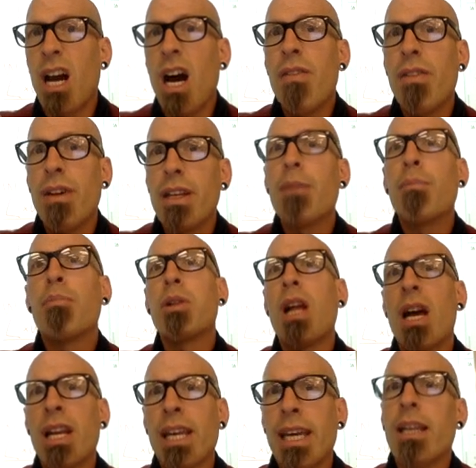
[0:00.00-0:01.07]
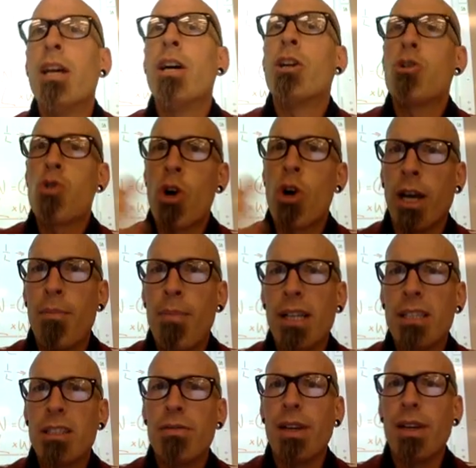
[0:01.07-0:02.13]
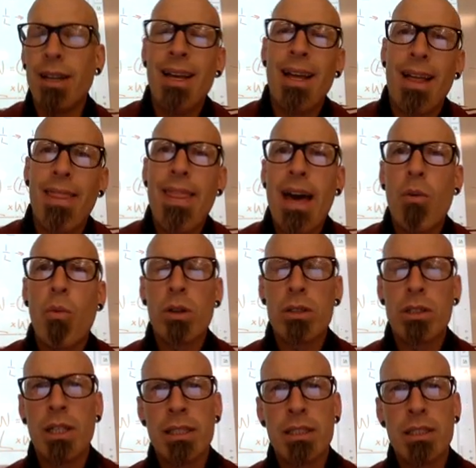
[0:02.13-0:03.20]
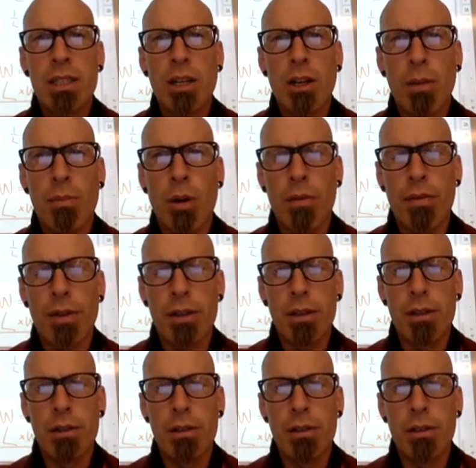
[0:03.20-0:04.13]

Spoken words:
of it, plotting it, drawing a best fit, that wasn't necessarily perfect